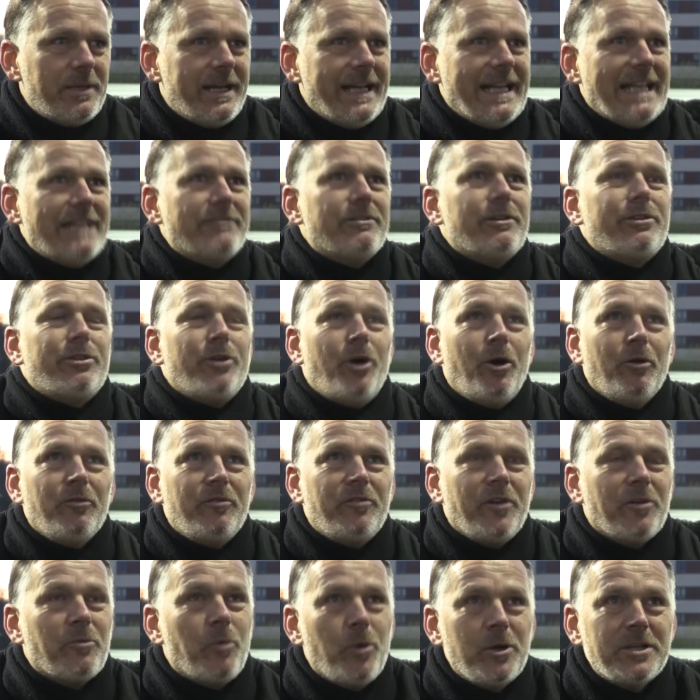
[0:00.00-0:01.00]
I never thought
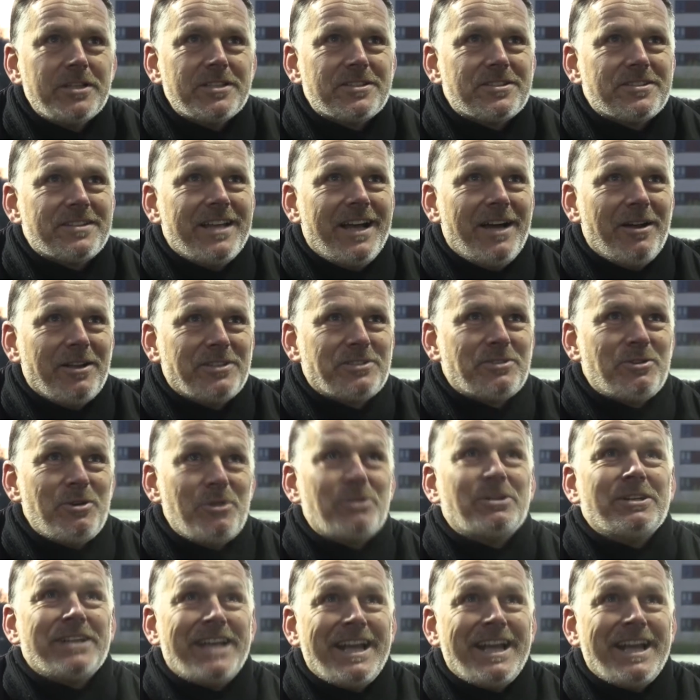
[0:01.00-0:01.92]
for once that I scored